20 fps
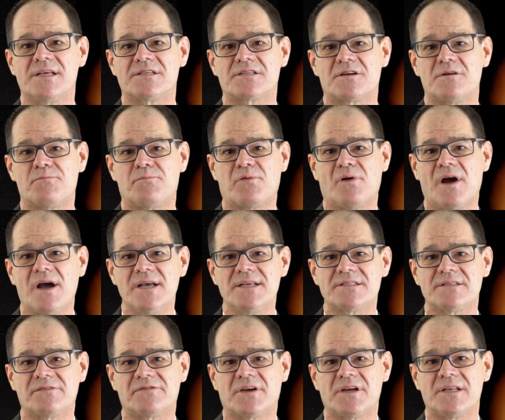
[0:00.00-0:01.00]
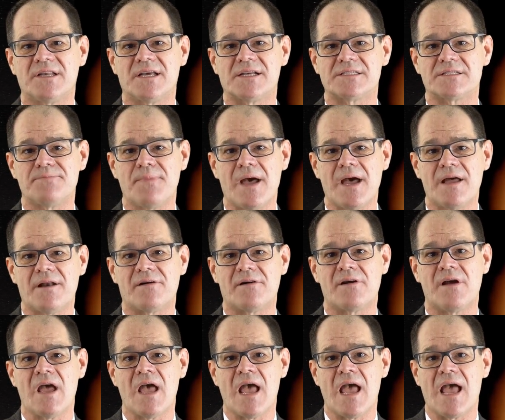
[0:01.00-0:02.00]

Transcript: is comprised of condensed matter